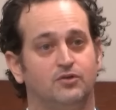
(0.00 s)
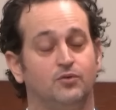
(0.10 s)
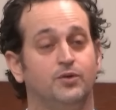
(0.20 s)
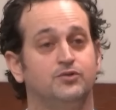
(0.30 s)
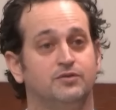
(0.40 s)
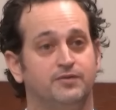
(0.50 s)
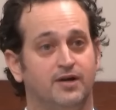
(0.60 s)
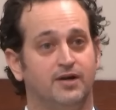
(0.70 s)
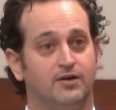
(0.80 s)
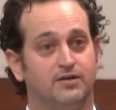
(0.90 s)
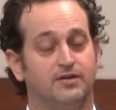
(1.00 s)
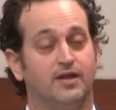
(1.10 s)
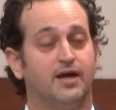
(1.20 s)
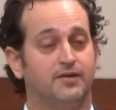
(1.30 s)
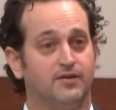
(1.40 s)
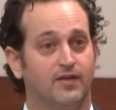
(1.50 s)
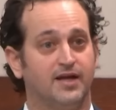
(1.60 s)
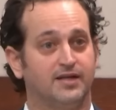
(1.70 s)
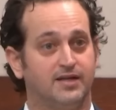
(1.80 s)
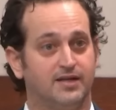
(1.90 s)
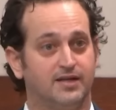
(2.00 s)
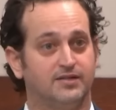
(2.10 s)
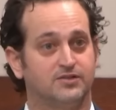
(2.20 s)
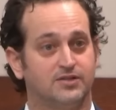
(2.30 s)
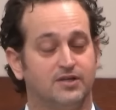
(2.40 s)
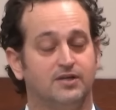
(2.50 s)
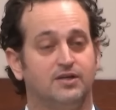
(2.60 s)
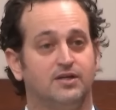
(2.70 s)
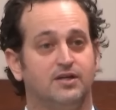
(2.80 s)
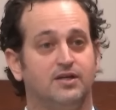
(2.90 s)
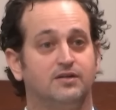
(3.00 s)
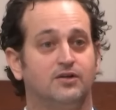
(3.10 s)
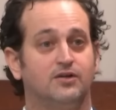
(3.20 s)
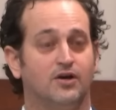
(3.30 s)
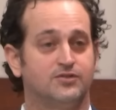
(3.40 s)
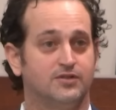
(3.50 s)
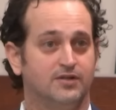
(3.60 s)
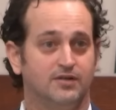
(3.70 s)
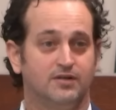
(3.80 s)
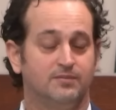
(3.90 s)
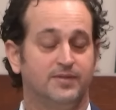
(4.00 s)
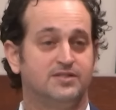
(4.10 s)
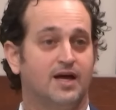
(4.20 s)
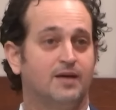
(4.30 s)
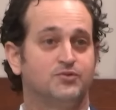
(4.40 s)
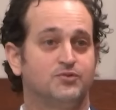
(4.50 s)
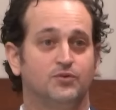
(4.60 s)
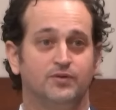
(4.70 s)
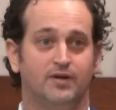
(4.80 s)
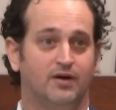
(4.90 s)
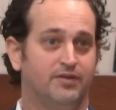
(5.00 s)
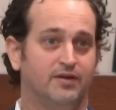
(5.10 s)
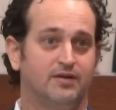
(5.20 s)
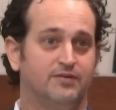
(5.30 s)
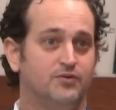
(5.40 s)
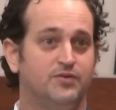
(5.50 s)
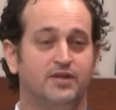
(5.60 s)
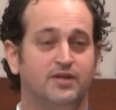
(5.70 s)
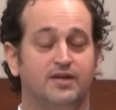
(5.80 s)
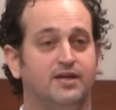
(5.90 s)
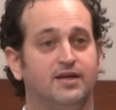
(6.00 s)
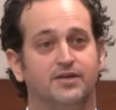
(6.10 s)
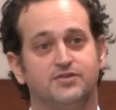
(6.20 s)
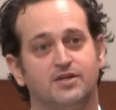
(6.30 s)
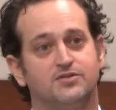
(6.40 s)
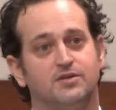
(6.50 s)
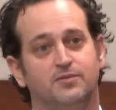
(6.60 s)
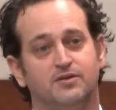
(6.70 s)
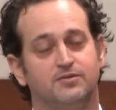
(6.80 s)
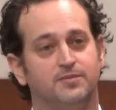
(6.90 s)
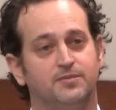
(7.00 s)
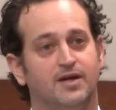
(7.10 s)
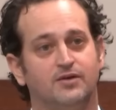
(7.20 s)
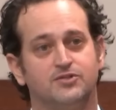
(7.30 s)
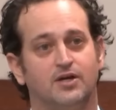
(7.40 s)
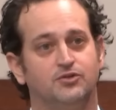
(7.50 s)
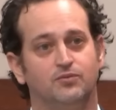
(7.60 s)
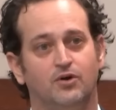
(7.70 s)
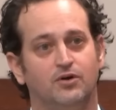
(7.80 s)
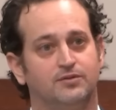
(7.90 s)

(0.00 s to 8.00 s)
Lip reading: Luis Rivera, the head of the Latin Kings, in custody means absolutely nothing. If you think he can't send somebody from the outside, you're wrong.